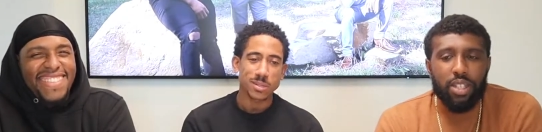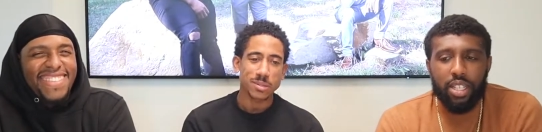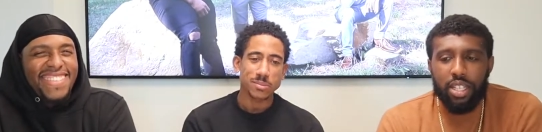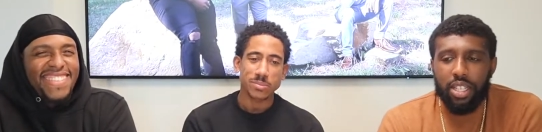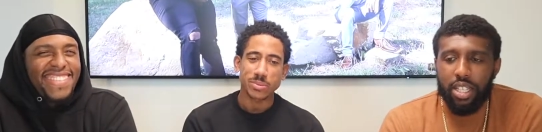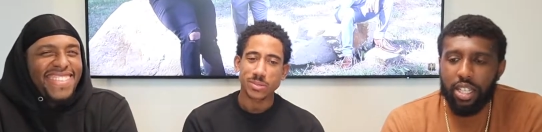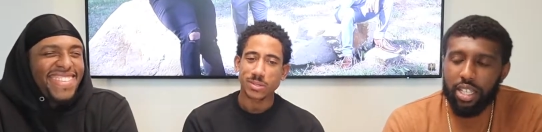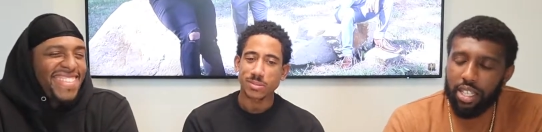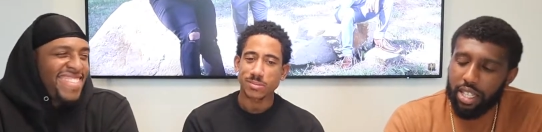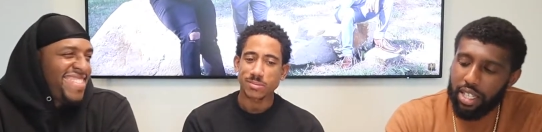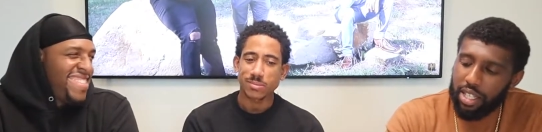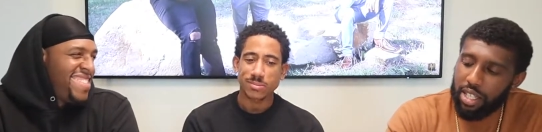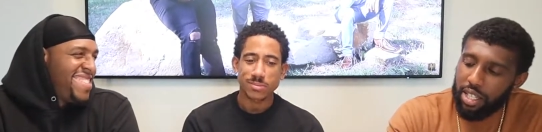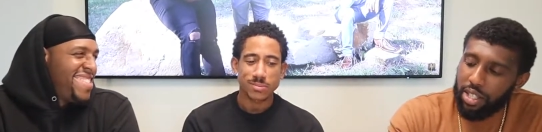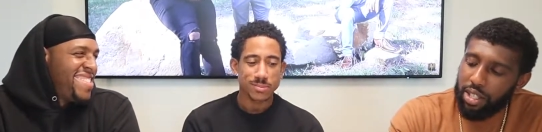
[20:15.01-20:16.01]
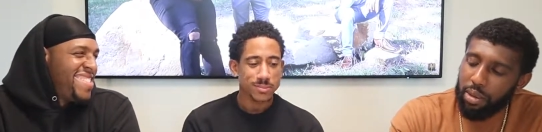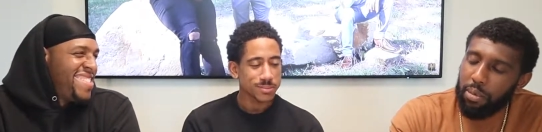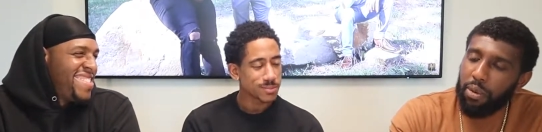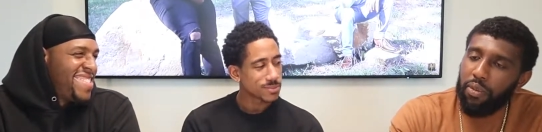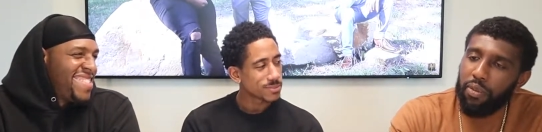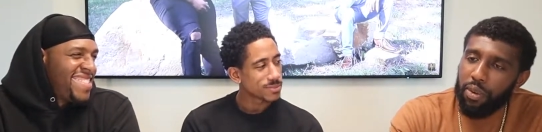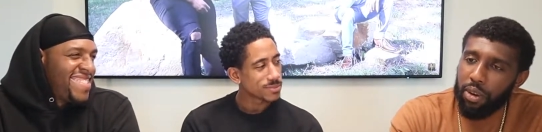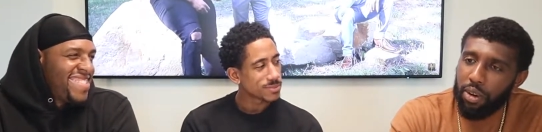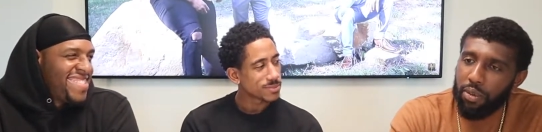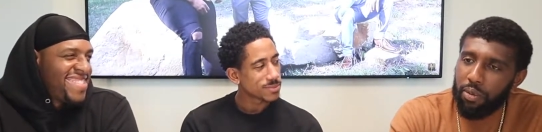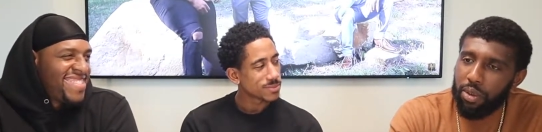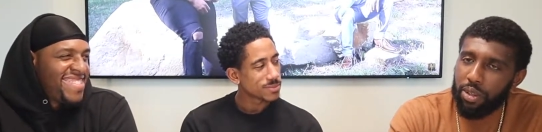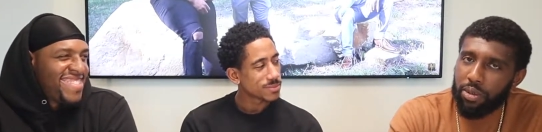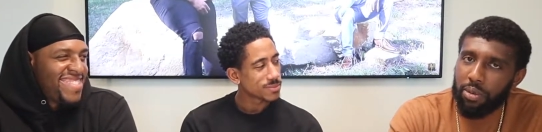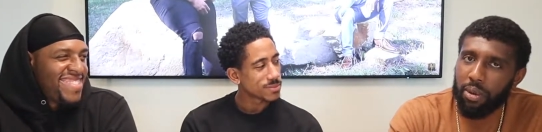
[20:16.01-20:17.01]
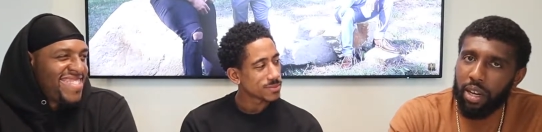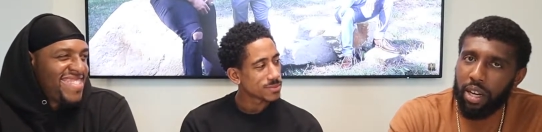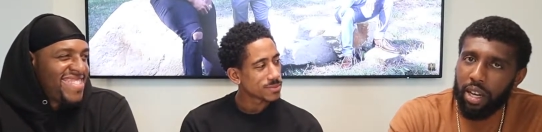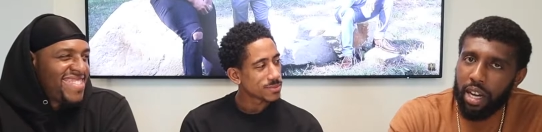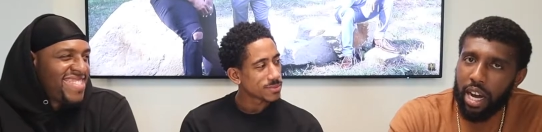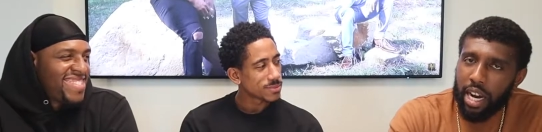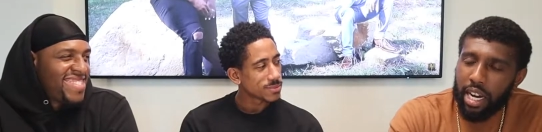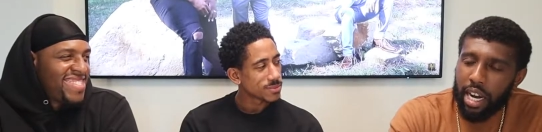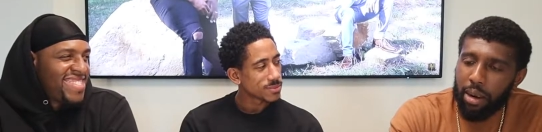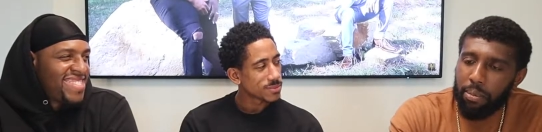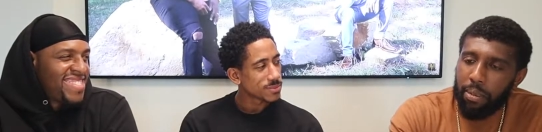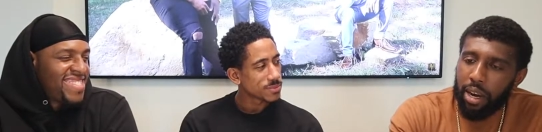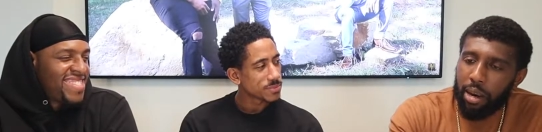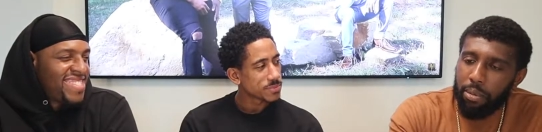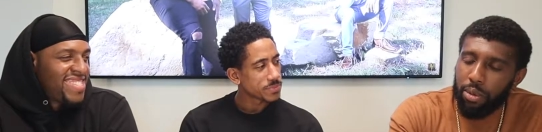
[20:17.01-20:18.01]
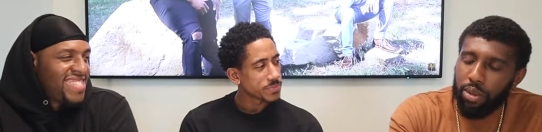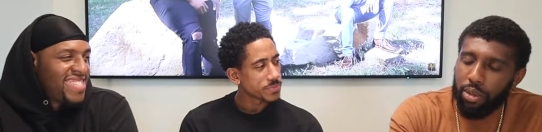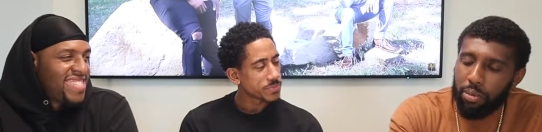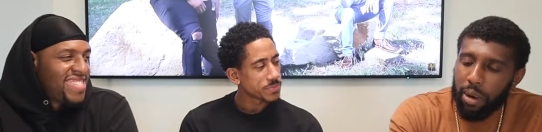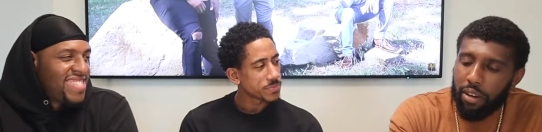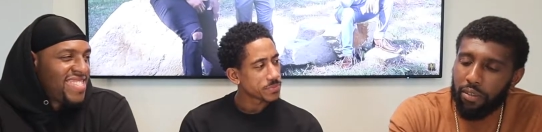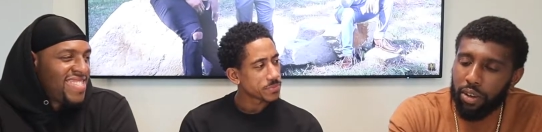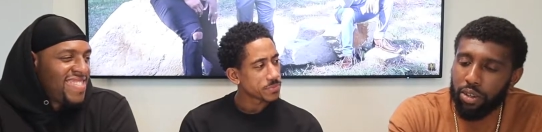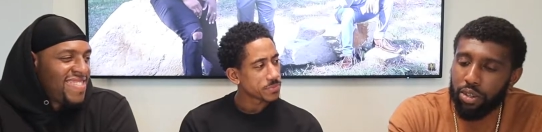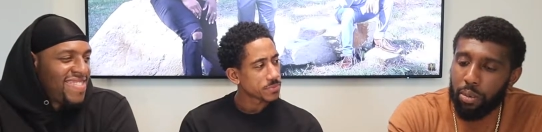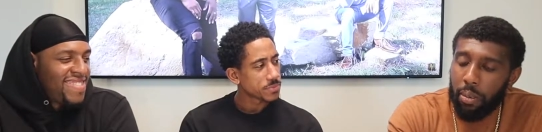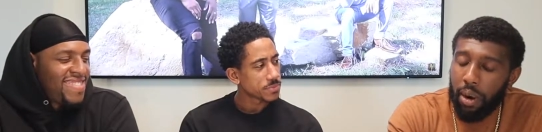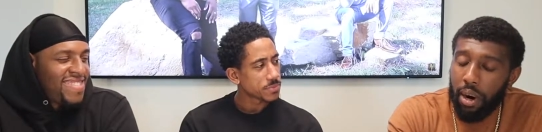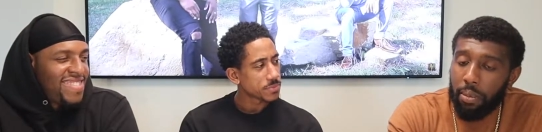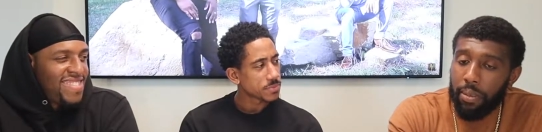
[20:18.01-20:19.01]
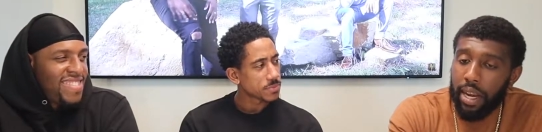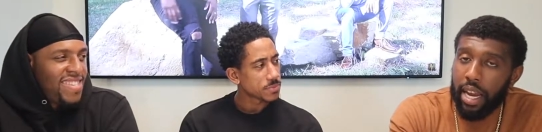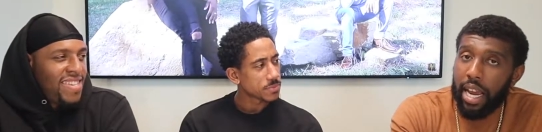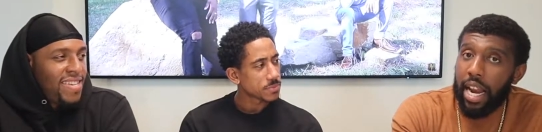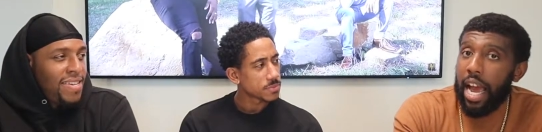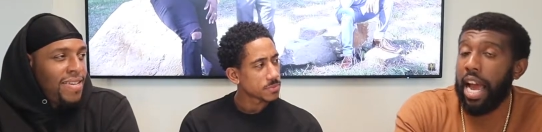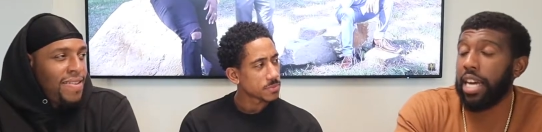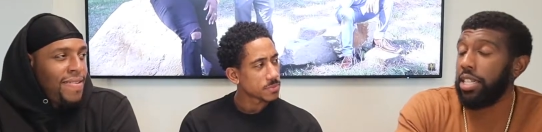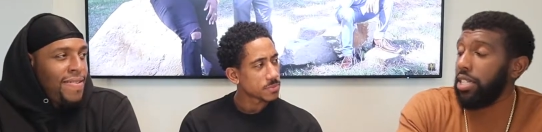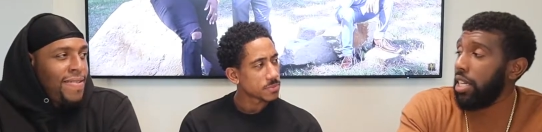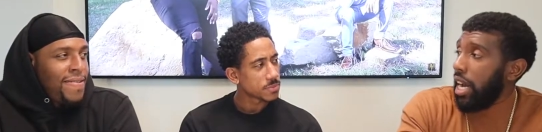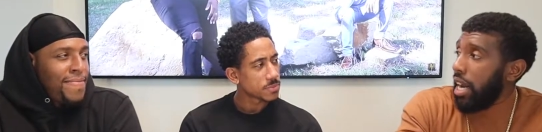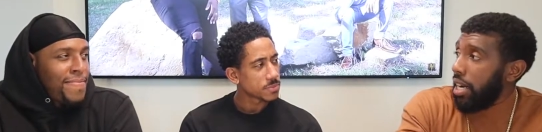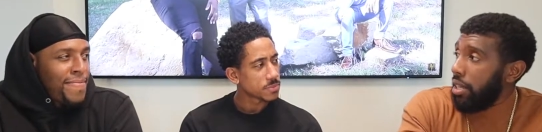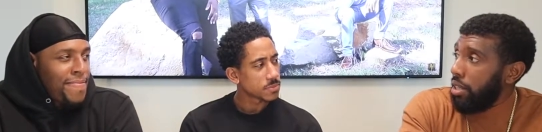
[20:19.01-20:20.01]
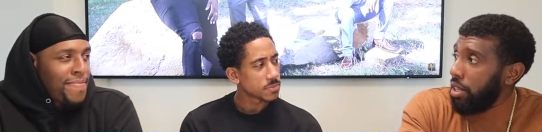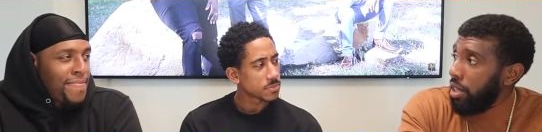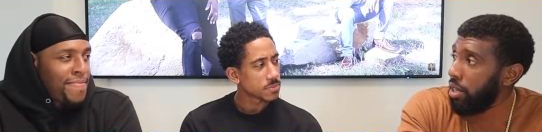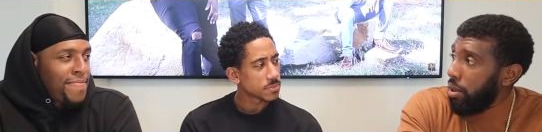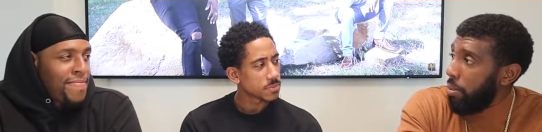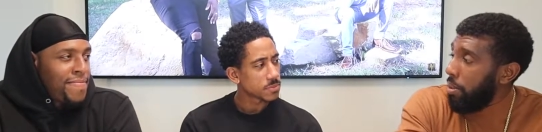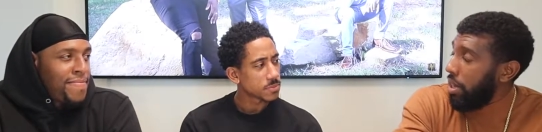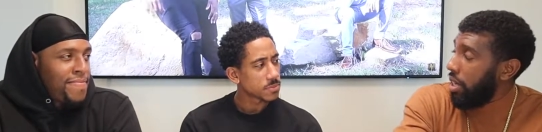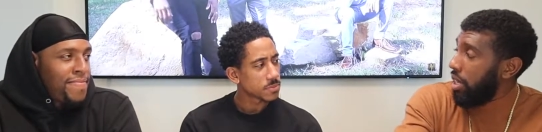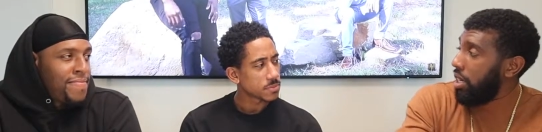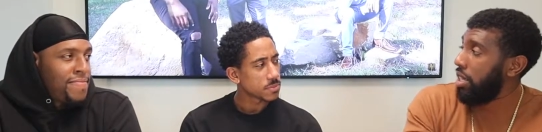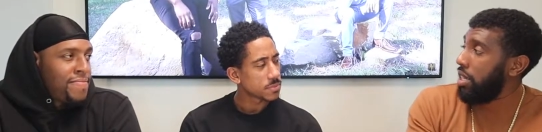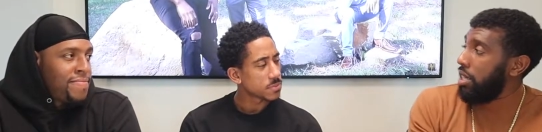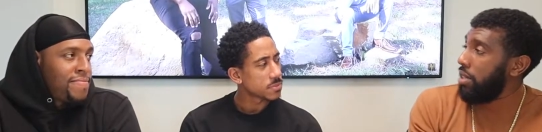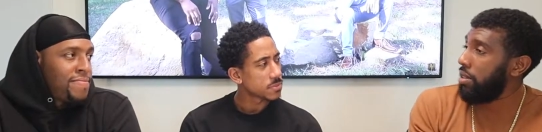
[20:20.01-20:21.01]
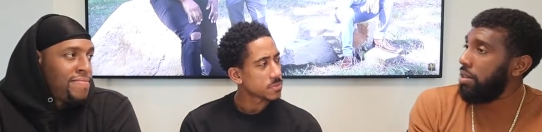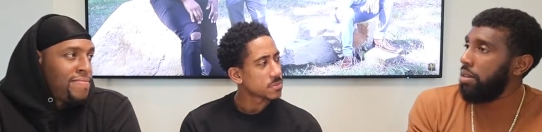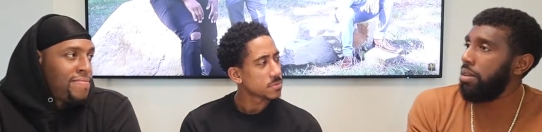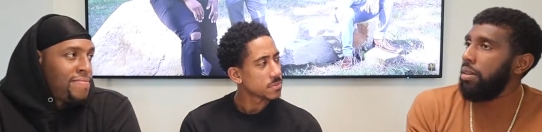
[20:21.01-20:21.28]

Speaker 1: December 4th was, I moved in my first apartment, and I actually got a deal because